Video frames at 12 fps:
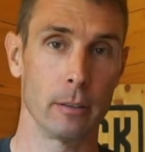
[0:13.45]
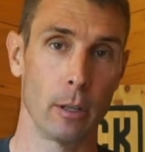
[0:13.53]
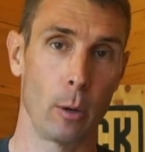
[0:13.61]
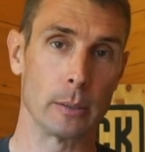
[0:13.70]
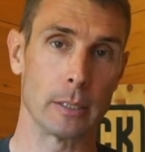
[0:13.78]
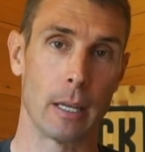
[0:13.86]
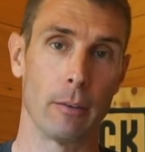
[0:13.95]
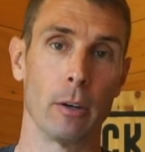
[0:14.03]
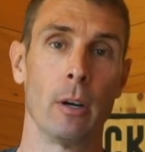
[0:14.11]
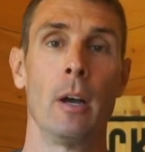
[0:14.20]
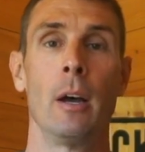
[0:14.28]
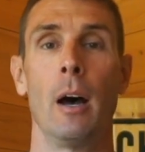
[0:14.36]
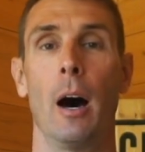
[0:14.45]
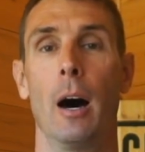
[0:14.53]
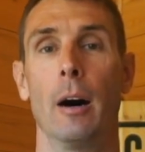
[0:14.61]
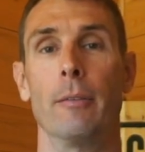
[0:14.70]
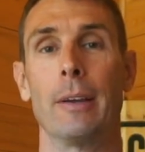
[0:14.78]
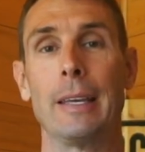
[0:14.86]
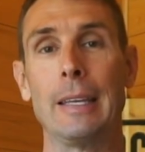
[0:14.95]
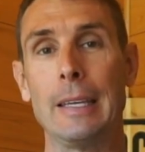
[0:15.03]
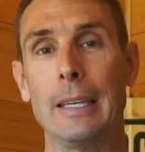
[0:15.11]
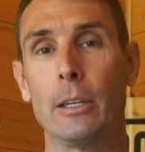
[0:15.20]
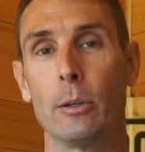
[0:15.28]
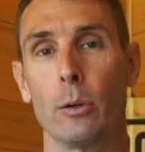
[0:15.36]
lowest level of
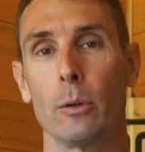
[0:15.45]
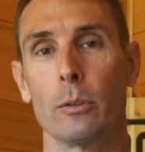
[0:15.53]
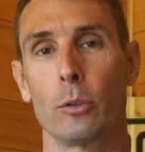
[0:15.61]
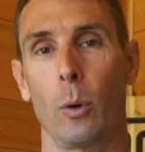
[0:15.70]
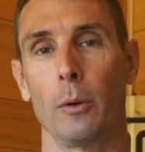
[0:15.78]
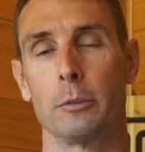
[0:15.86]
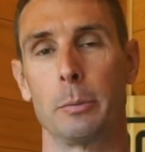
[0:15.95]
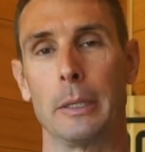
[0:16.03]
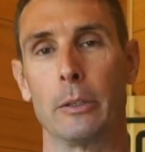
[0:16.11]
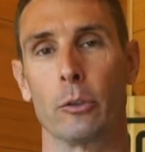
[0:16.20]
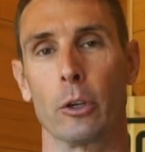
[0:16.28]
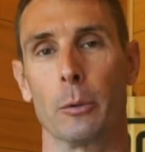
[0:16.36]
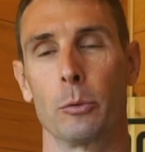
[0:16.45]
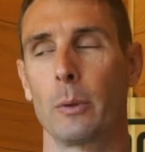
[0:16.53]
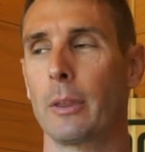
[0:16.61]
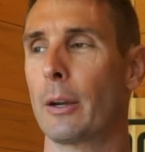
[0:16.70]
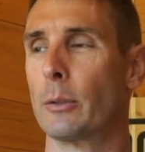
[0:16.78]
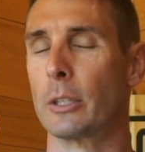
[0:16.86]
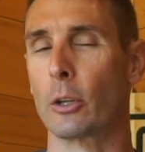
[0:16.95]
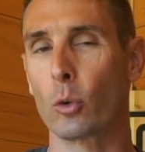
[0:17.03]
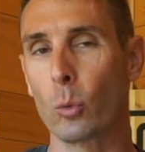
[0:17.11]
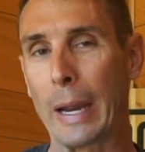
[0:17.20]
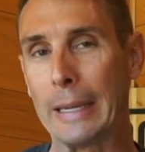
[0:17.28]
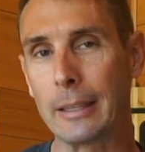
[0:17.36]
Eagle 12-speed groups, we thought it was a
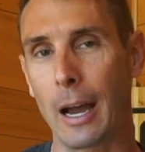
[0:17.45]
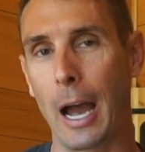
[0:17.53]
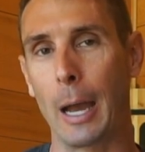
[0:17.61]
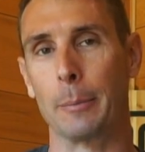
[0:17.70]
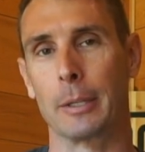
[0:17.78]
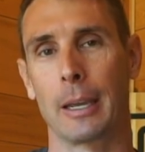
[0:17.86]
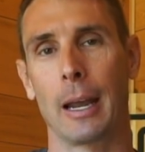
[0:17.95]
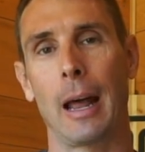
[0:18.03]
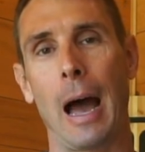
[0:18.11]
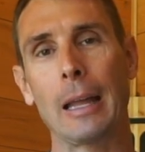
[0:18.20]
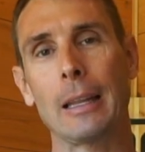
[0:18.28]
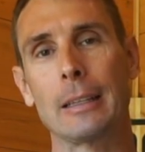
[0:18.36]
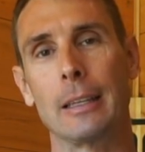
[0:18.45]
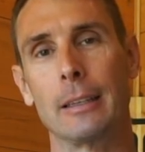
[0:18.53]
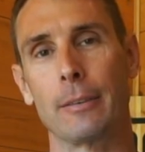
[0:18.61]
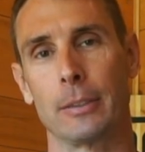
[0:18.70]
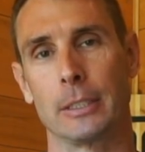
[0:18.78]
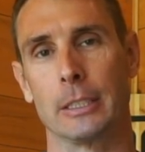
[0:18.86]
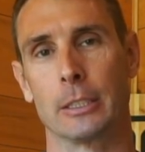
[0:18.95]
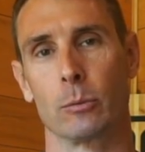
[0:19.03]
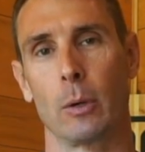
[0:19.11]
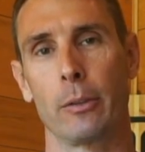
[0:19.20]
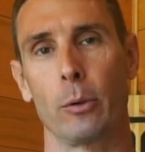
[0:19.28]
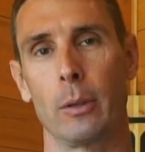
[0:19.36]
great time to kind of highlight the differences
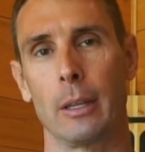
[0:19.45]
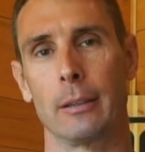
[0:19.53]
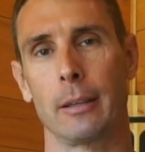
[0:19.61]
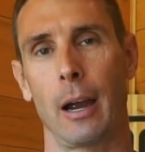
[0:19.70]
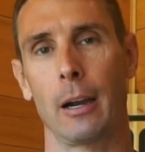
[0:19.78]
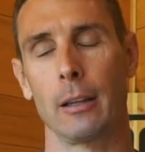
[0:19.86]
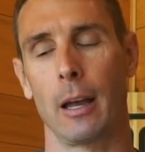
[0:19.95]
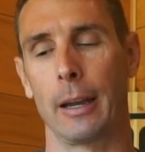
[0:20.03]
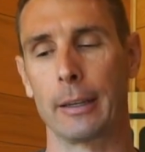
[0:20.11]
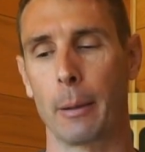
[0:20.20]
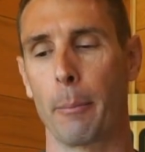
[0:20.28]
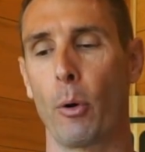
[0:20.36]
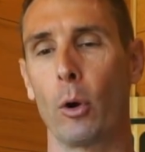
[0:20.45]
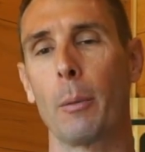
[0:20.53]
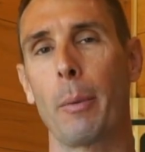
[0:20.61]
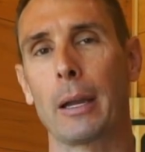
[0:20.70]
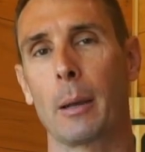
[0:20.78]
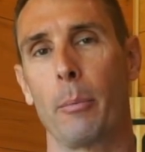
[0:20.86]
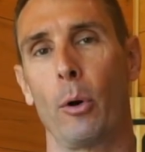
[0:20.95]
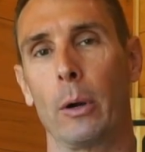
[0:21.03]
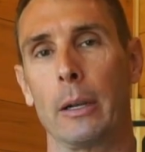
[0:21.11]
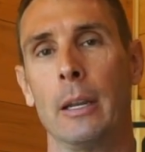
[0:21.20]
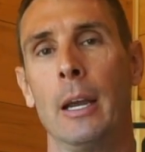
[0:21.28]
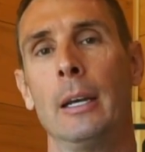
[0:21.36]
and run through the entire line, component by
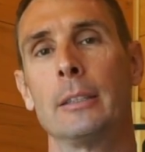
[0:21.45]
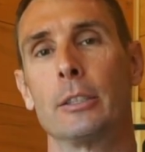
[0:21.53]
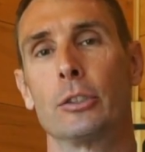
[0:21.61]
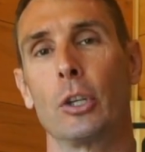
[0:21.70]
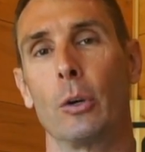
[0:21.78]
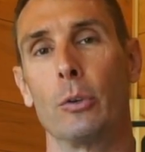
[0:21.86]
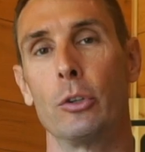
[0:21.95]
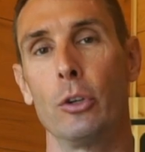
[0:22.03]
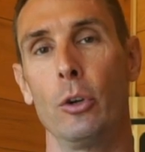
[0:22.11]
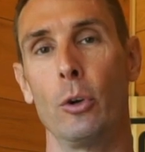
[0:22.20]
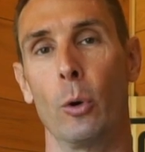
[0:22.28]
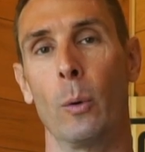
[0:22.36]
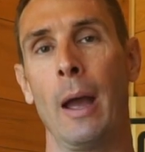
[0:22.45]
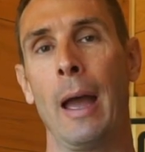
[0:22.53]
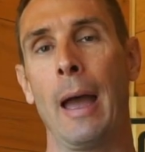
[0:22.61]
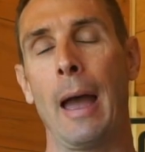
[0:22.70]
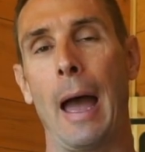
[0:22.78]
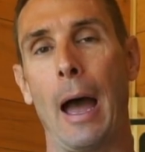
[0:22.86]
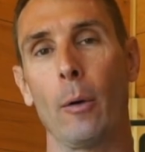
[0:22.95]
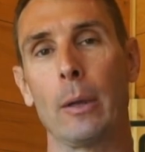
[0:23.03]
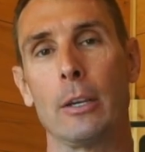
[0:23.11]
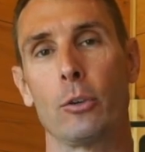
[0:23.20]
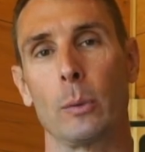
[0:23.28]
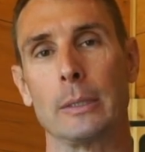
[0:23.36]
component, to show you how
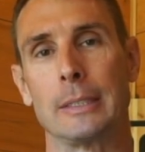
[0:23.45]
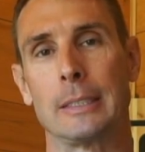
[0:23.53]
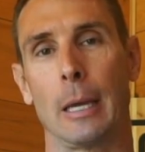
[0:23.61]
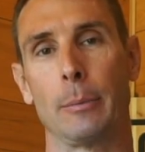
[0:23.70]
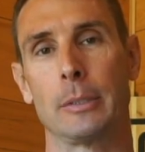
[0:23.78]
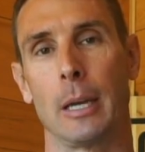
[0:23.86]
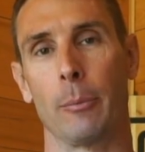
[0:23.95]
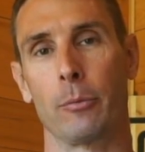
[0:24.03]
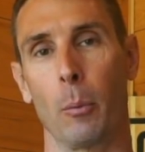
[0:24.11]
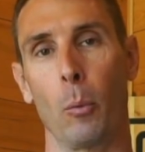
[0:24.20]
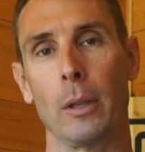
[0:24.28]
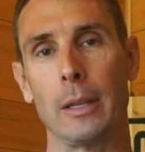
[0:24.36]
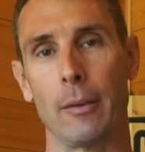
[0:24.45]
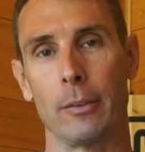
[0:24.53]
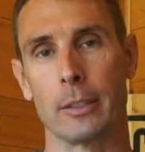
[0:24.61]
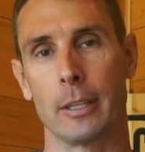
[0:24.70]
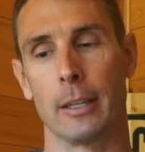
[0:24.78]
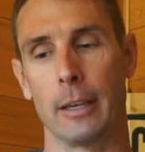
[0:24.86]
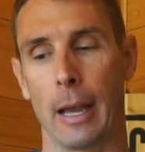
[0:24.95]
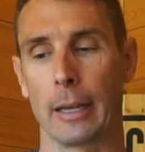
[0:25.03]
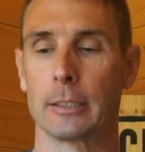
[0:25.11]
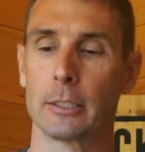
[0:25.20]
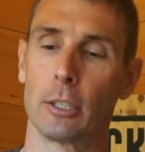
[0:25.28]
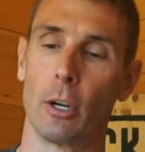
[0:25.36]
each one steps up from one level to the
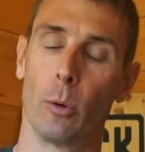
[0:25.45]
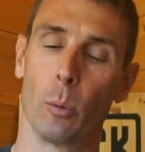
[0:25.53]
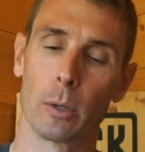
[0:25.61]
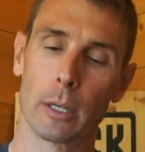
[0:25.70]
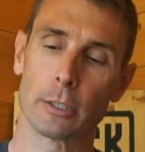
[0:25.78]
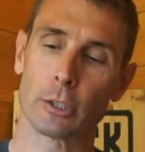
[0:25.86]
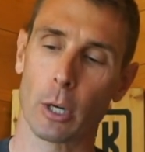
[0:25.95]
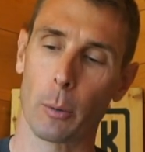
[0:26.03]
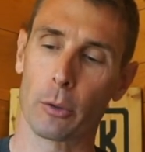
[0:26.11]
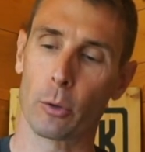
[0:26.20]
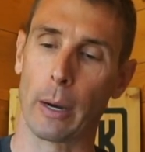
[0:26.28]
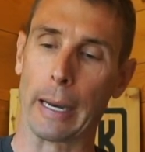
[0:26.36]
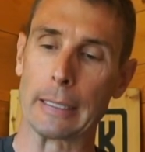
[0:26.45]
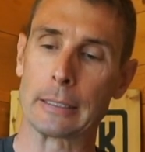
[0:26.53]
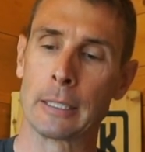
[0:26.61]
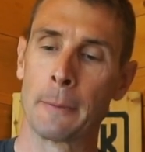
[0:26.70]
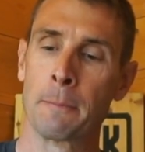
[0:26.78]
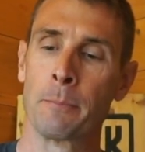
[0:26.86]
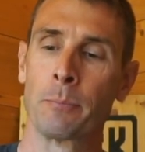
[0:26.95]
next. So we're going to start with cranks.